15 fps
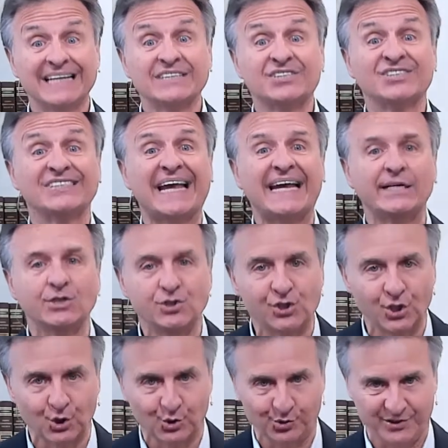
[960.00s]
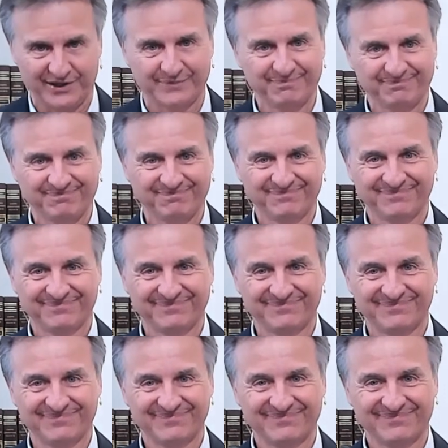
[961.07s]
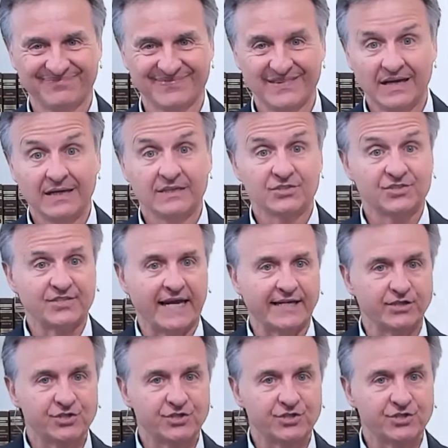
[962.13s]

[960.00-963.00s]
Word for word: St. Jude. St.